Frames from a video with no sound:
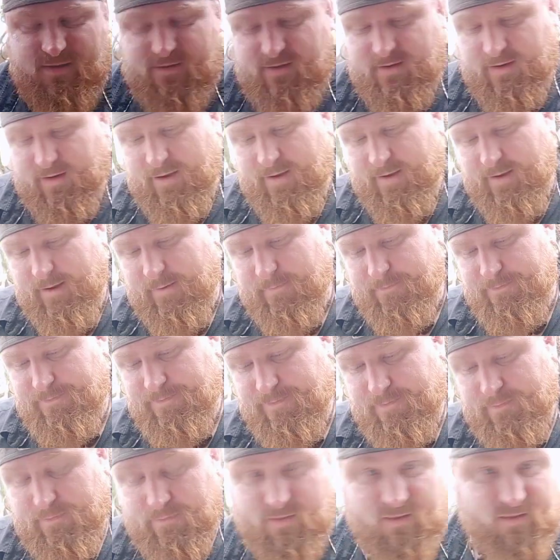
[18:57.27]
You know,
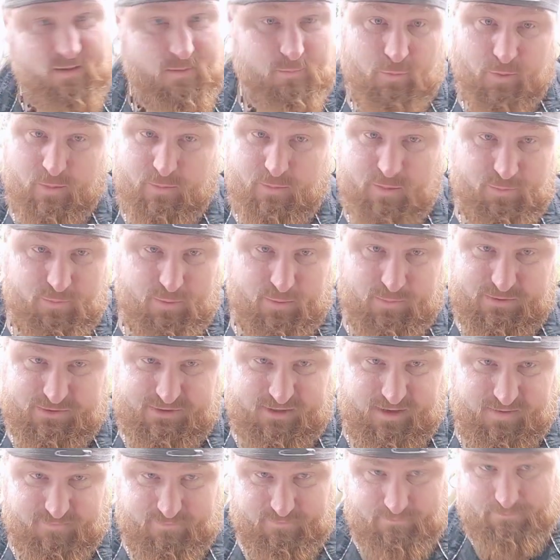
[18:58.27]
some women probably
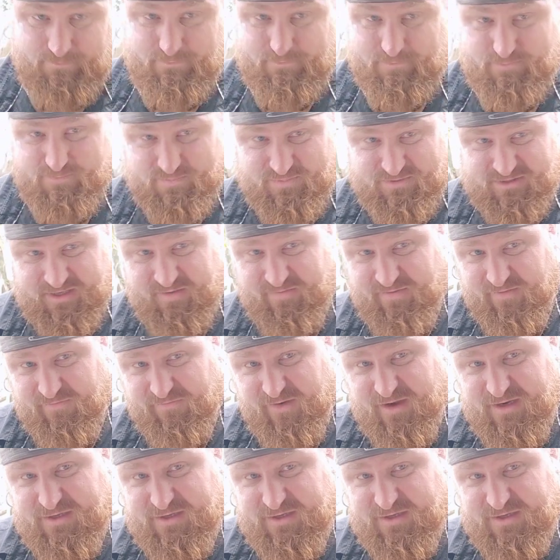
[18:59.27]
show their face,